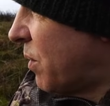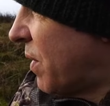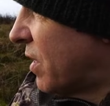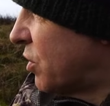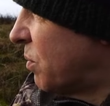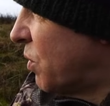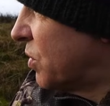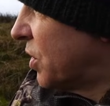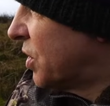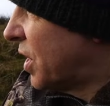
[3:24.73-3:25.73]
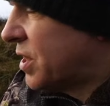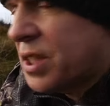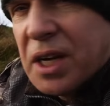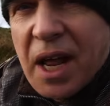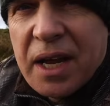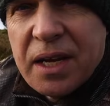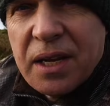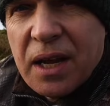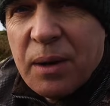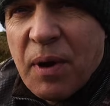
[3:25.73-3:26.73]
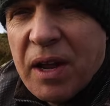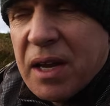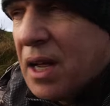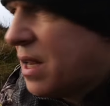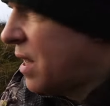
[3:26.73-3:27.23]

we'll get some more success today. Anyway,